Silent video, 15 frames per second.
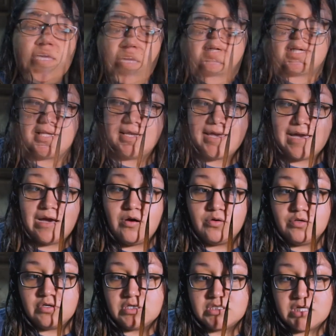Like now
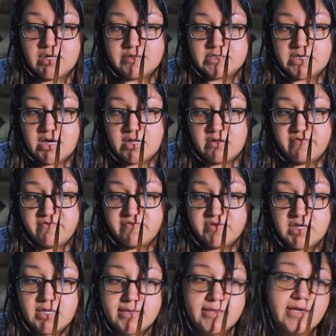you can tell it's kind of
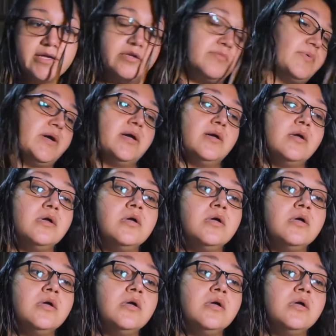getting lighter, but